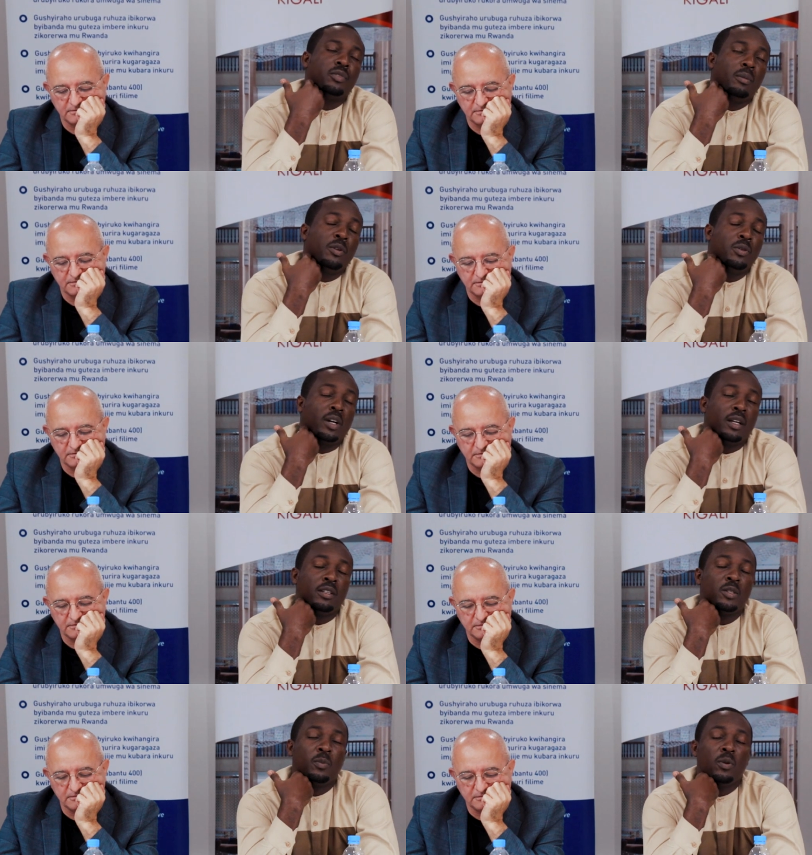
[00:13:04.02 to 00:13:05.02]
Speaker 1: Fabrizio can
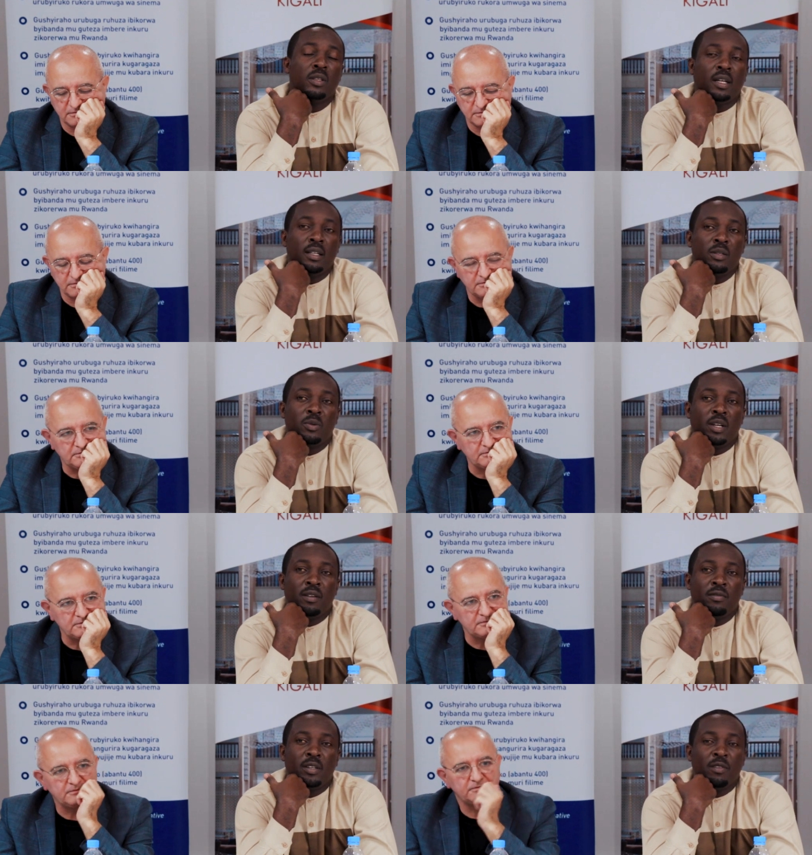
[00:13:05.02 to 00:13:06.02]
respond that we
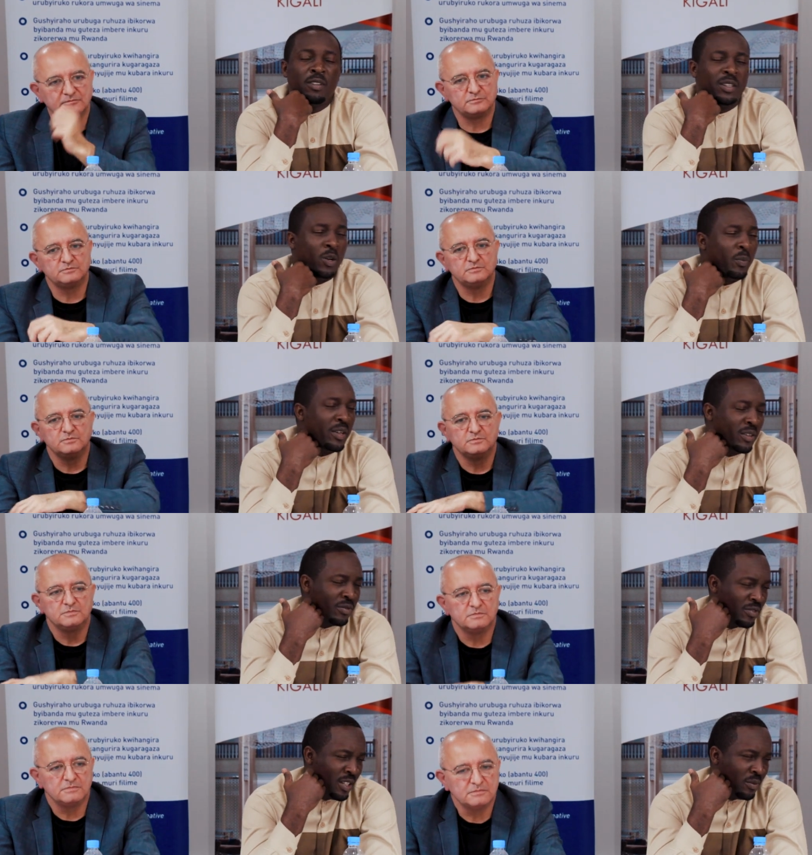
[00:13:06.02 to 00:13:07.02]
have even the opening
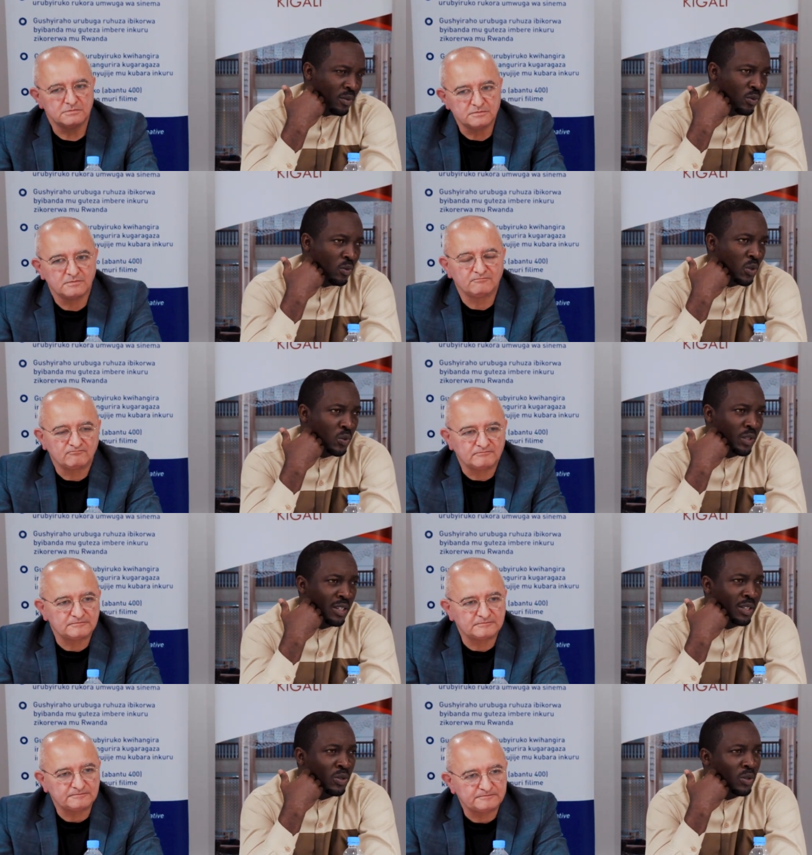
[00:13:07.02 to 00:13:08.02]
film was screened
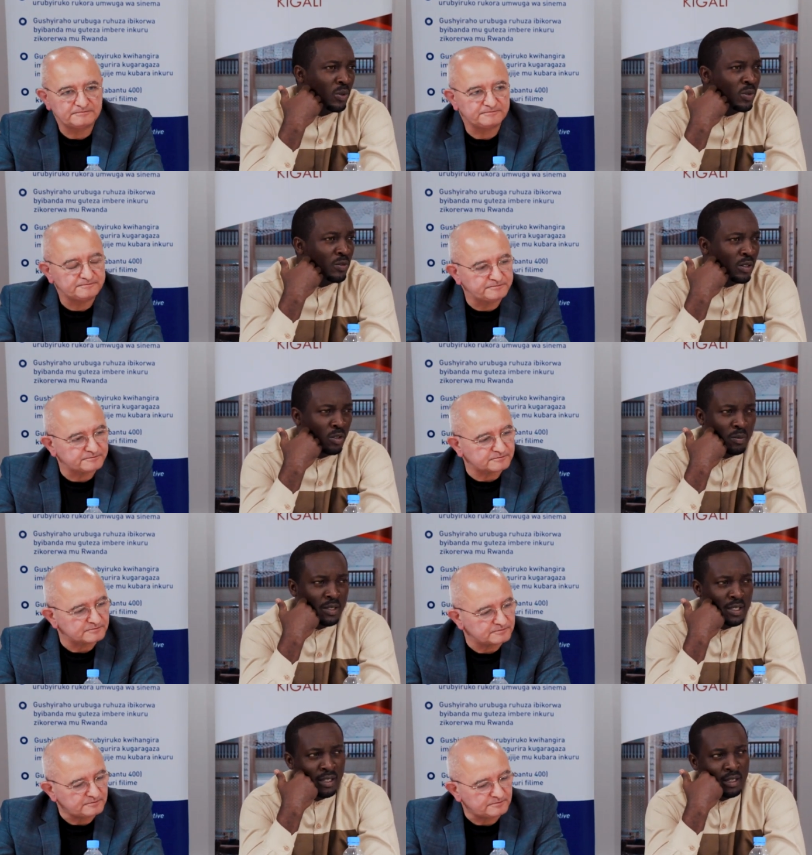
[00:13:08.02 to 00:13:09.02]
in Toronto, if I'm not
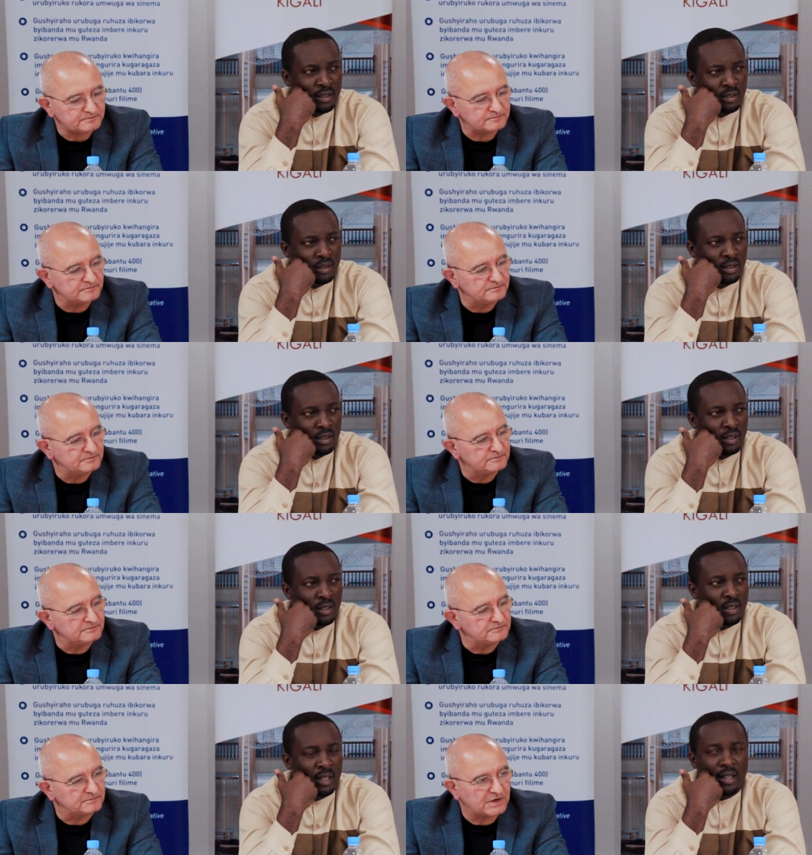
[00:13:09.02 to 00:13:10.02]
mistaken,
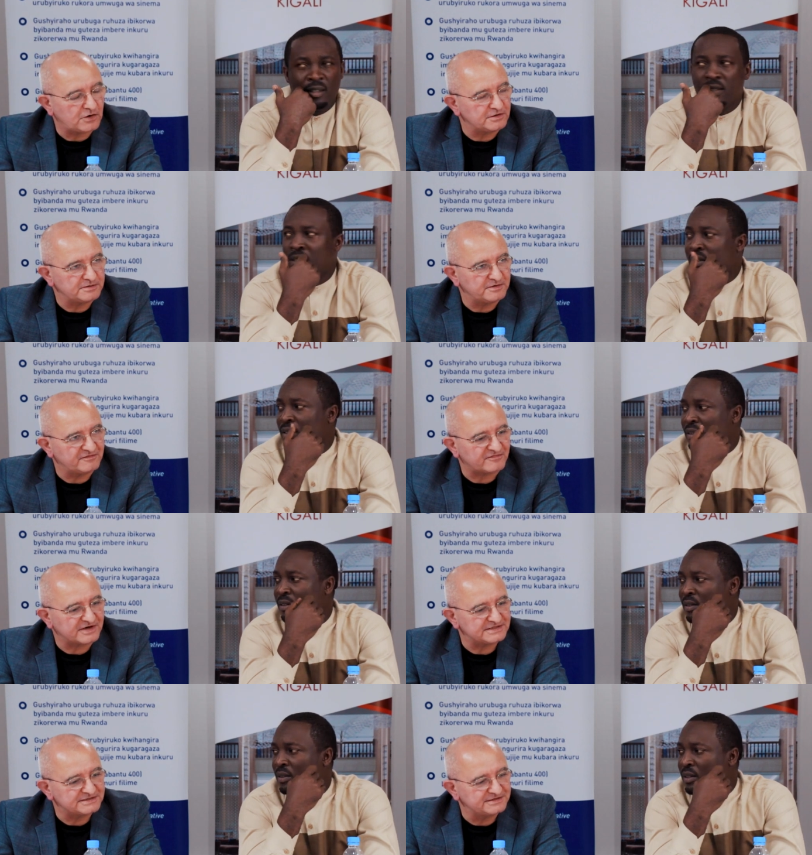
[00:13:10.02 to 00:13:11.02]
Speaker 2: and oh, in
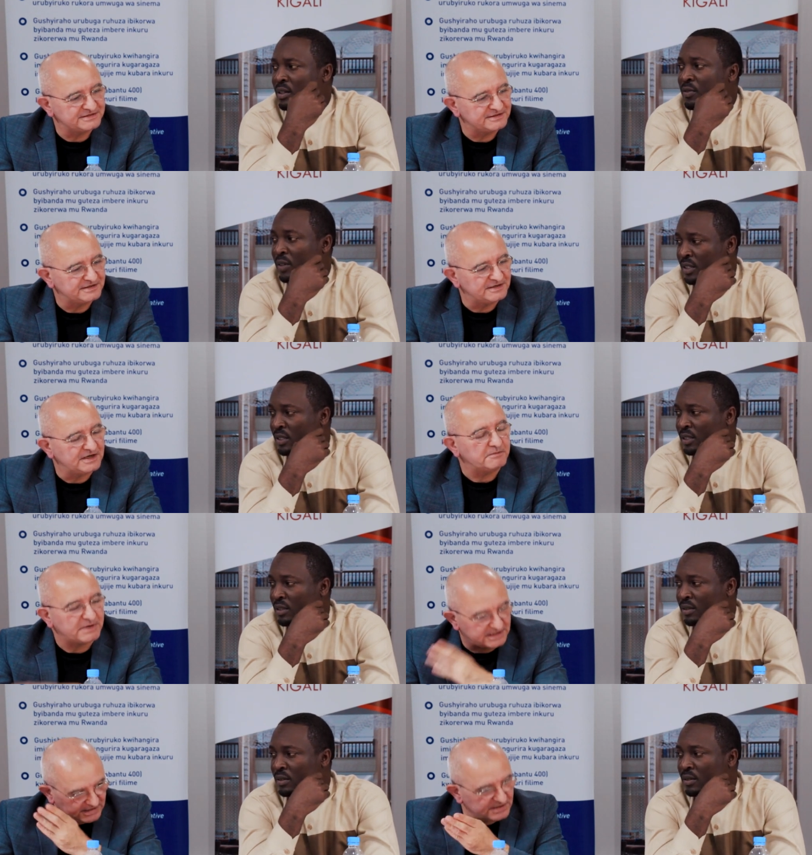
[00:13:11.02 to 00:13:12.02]
France. In France.
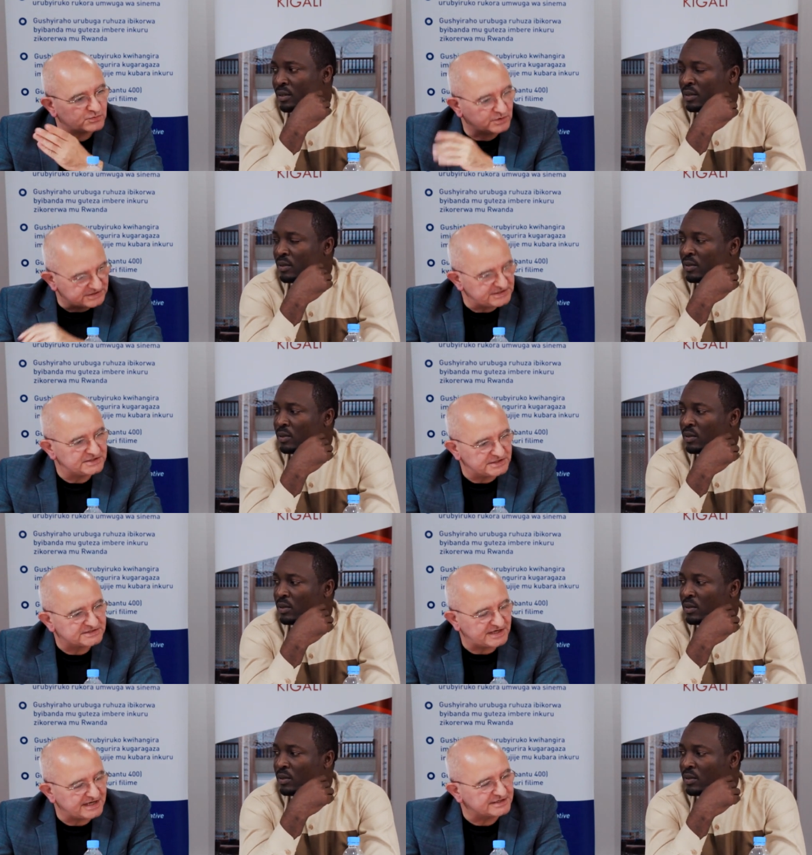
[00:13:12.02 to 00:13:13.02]
But it was in,
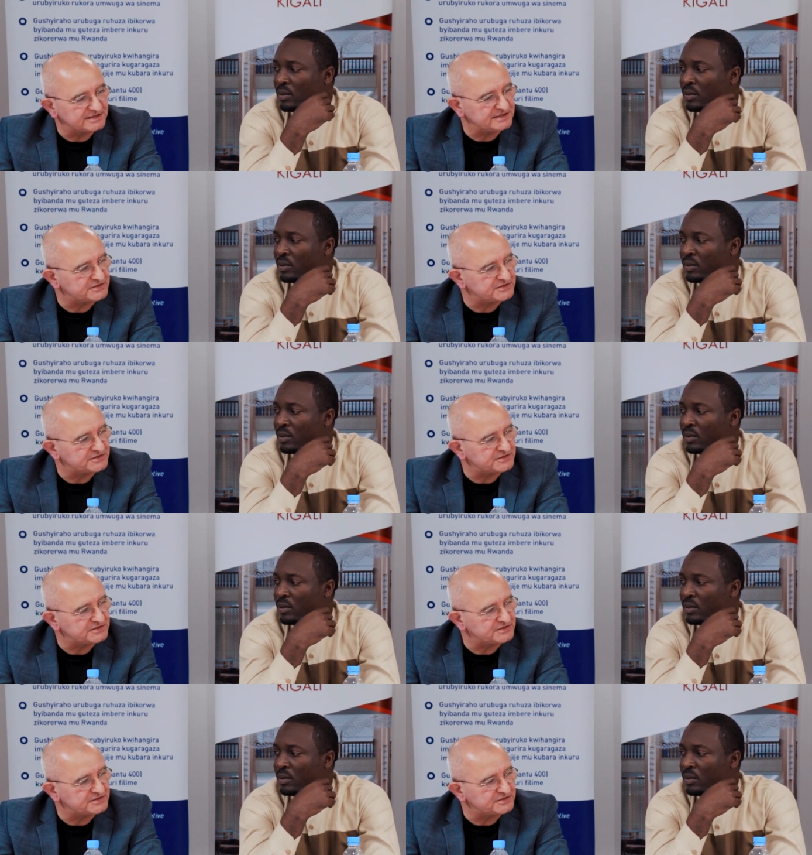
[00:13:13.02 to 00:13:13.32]
selected in